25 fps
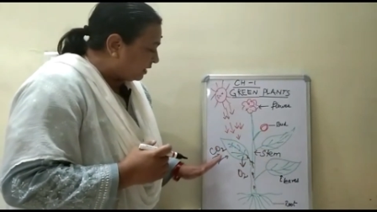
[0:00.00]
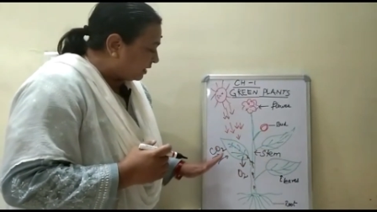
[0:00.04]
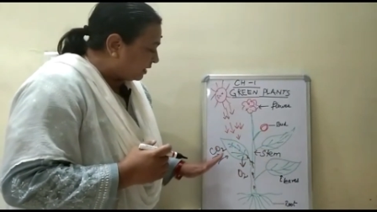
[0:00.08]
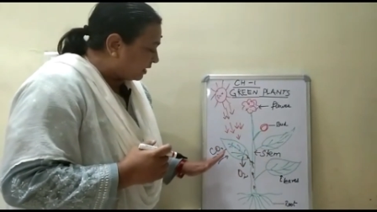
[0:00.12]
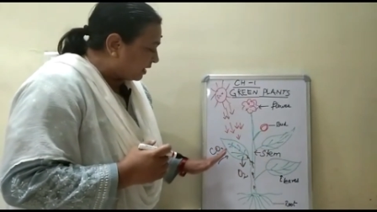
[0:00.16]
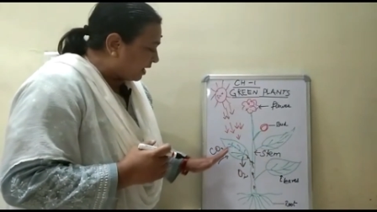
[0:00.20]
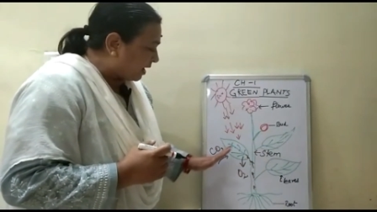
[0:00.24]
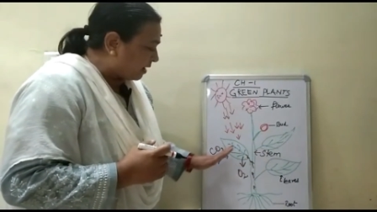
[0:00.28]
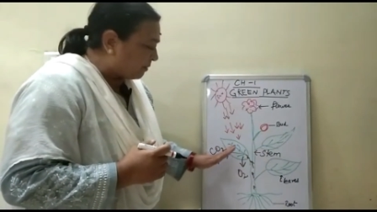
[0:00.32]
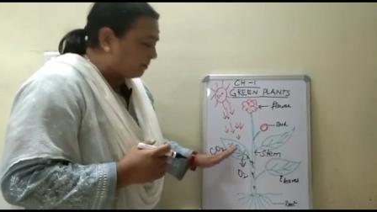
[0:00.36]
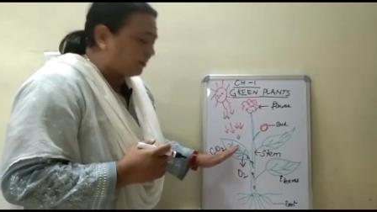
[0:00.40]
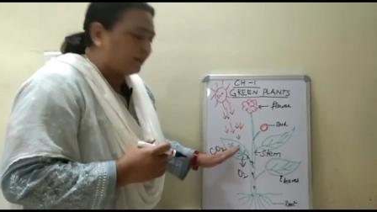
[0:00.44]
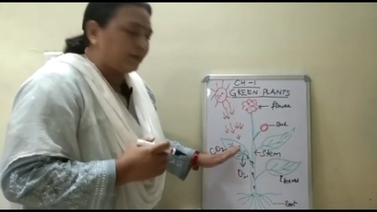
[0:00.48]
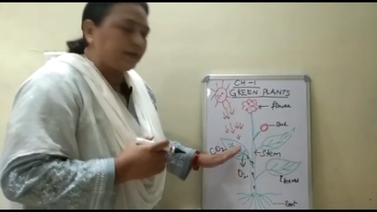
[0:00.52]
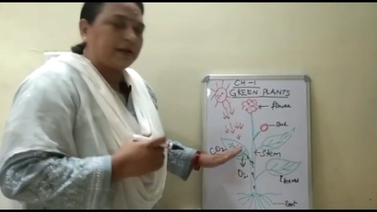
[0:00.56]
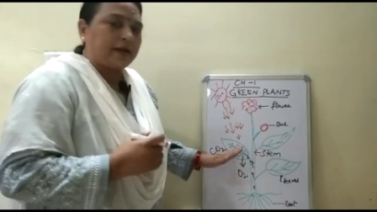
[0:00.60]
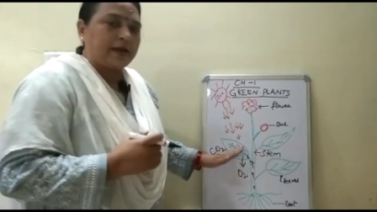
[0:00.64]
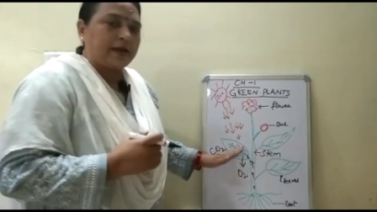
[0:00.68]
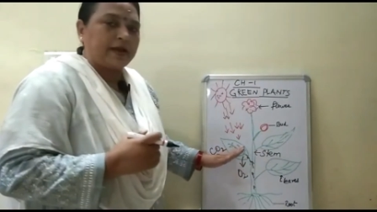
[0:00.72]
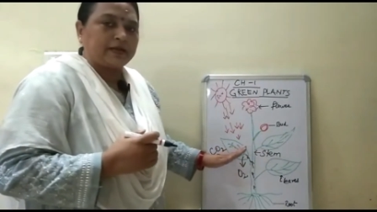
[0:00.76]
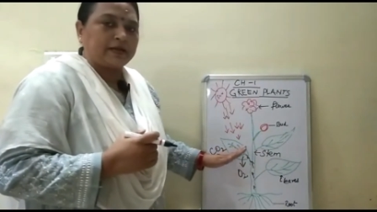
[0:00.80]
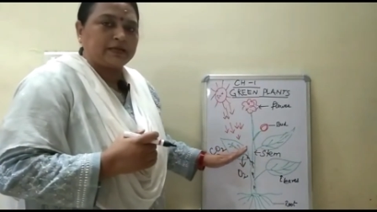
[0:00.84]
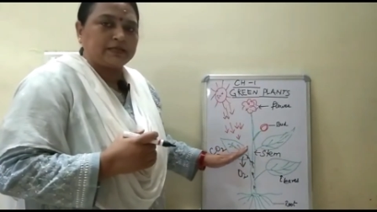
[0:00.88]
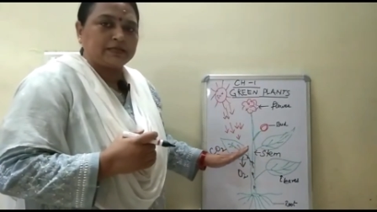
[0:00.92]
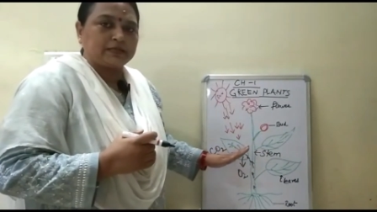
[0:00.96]
carbon
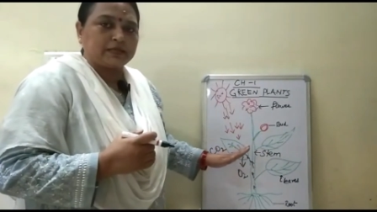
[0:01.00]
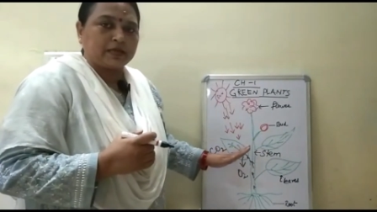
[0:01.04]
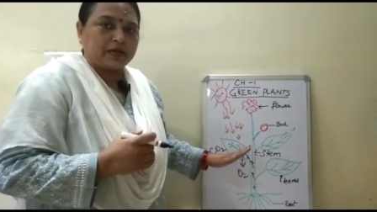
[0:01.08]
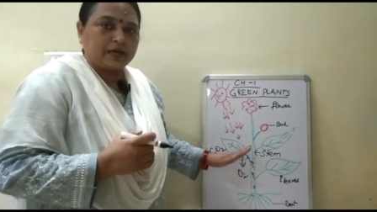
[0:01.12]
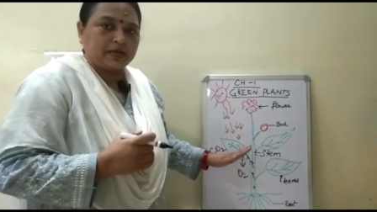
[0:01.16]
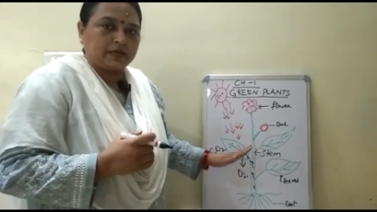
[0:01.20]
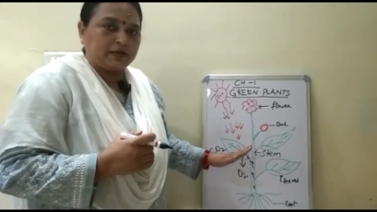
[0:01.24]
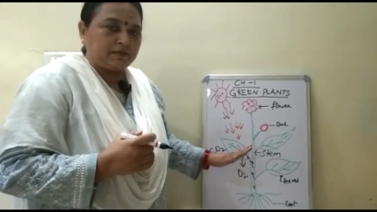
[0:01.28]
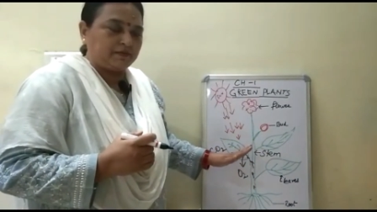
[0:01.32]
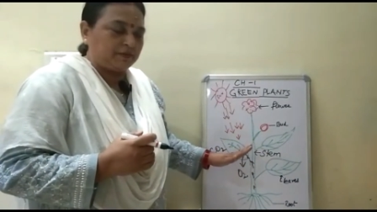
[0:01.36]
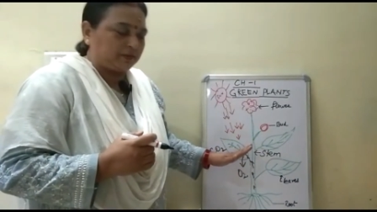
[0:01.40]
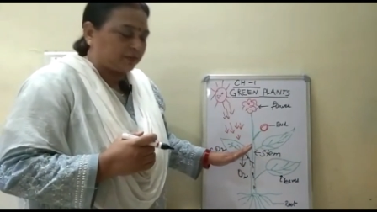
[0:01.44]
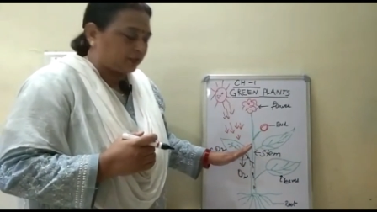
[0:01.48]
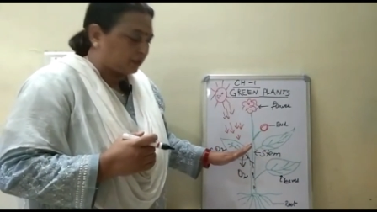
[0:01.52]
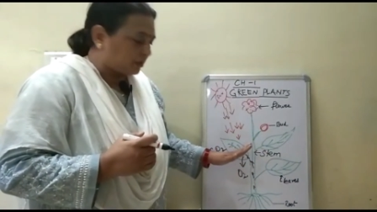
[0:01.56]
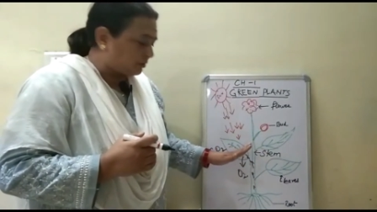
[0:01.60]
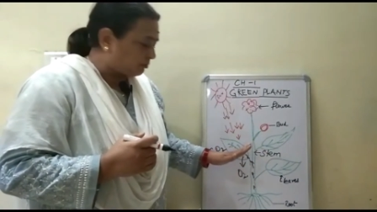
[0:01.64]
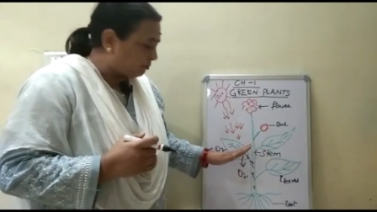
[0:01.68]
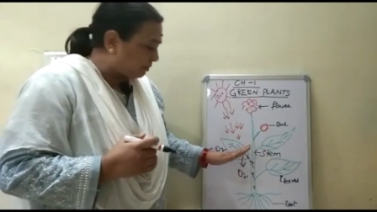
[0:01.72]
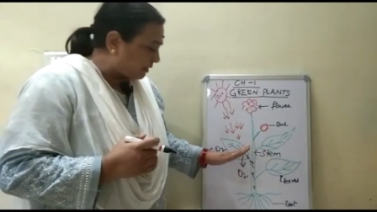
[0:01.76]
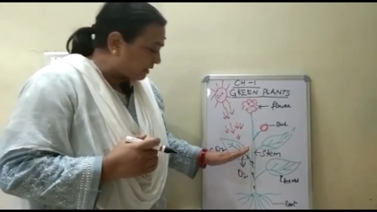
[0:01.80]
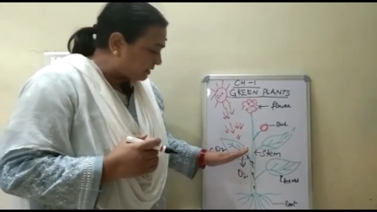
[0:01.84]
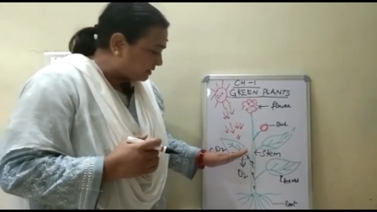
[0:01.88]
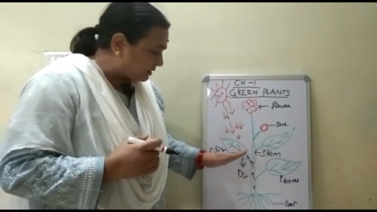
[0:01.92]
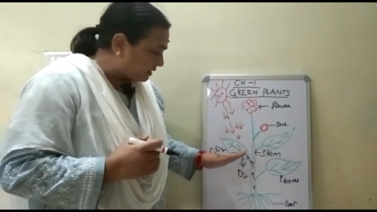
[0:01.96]
dioxide which is
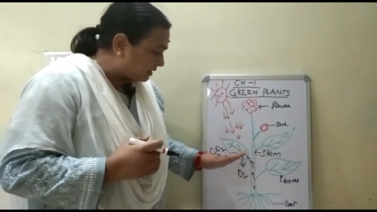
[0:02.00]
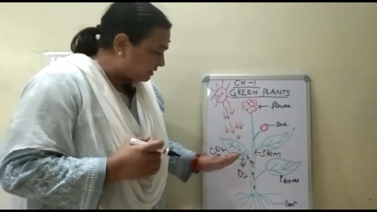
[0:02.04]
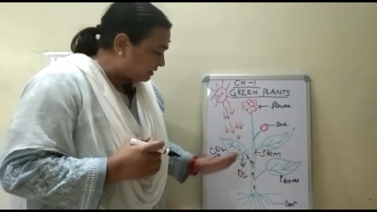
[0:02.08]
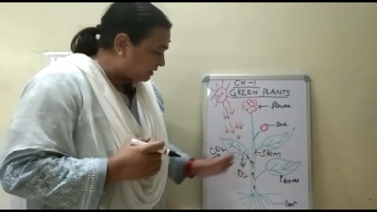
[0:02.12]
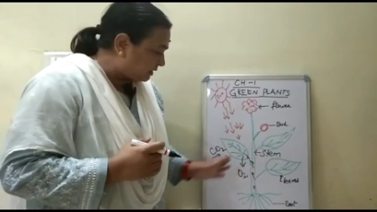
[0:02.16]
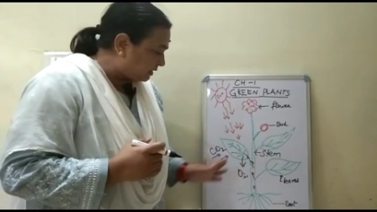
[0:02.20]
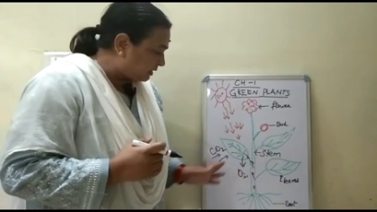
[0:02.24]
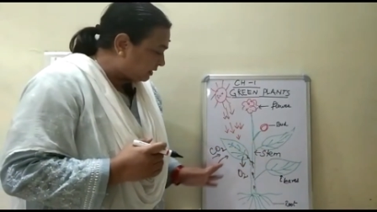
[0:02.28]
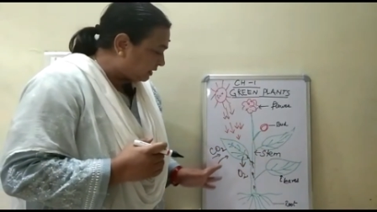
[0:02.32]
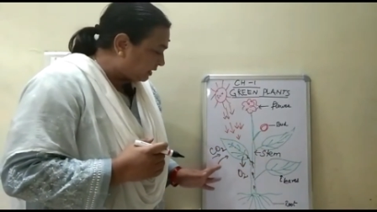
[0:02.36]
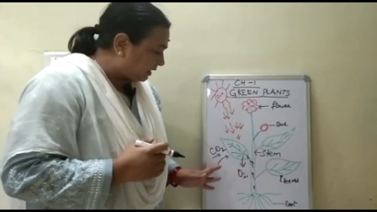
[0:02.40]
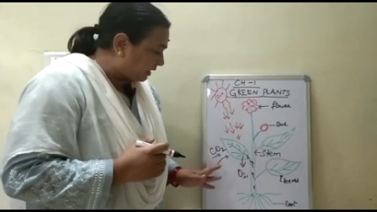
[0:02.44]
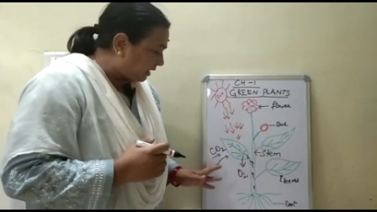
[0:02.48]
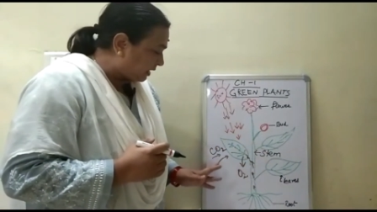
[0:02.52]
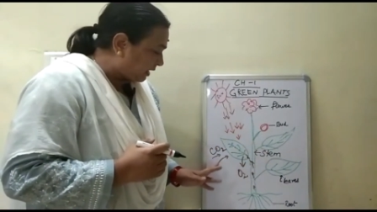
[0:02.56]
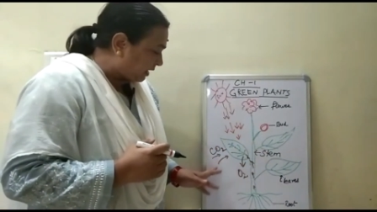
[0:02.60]
present in the